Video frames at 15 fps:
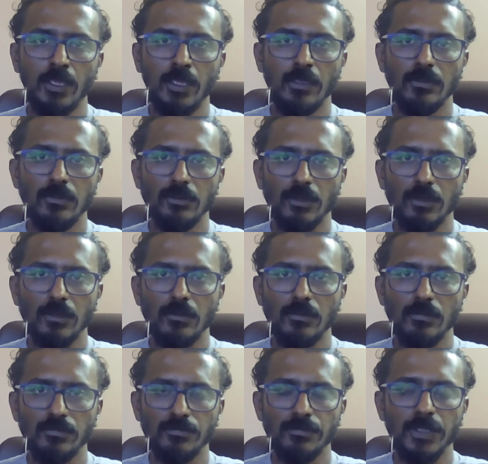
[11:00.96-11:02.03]

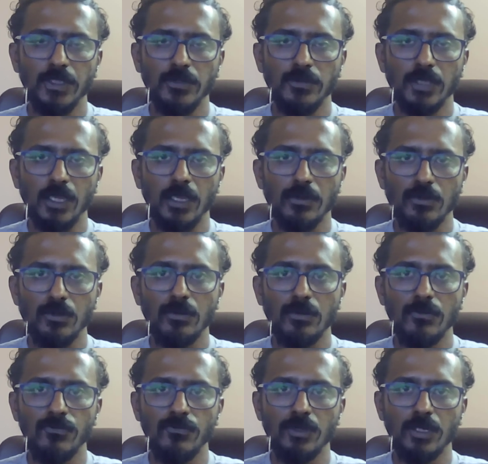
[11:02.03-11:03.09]
so please stay
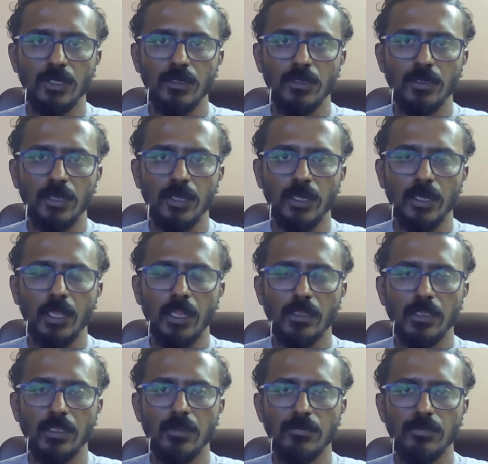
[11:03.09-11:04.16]
tuned for it and I'll
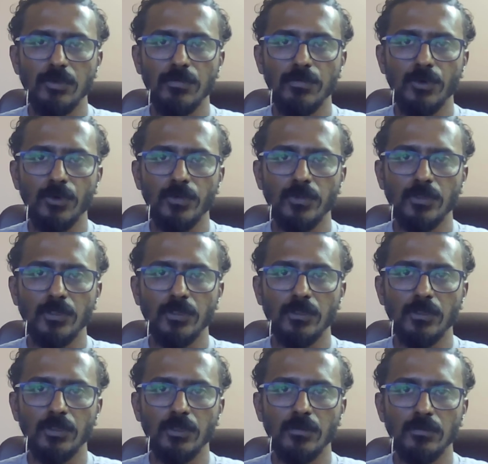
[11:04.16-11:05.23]
keep you
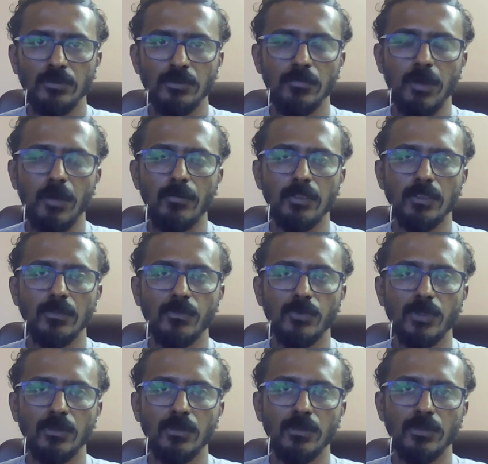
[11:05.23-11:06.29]
posted uh, the moment the
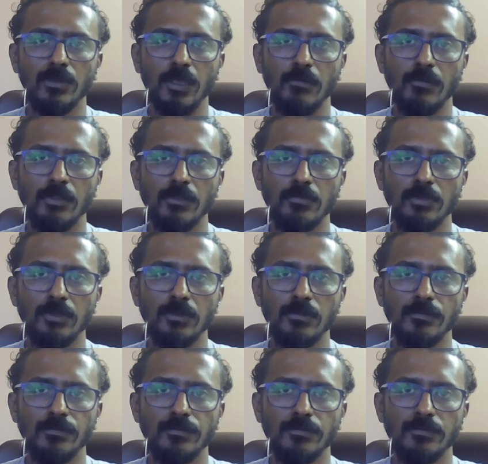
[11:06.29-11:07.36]
video is available.
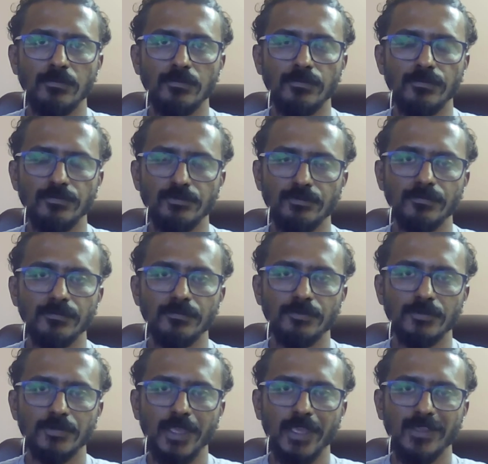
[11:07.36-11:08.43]

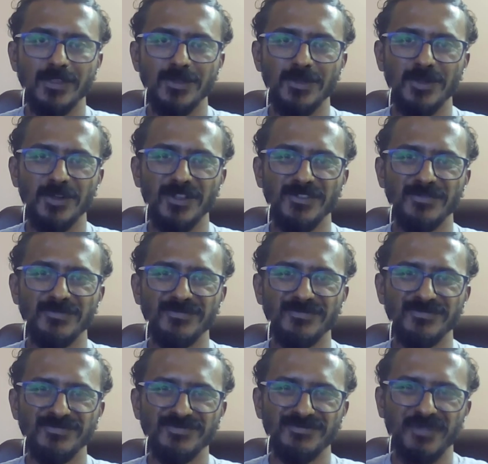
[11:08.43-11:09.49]
Thank you all.
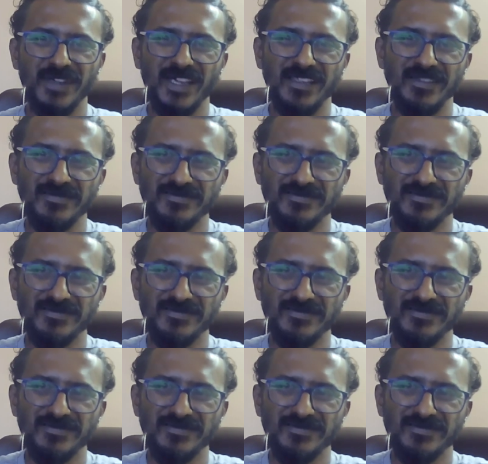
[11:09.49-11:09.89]
Bye.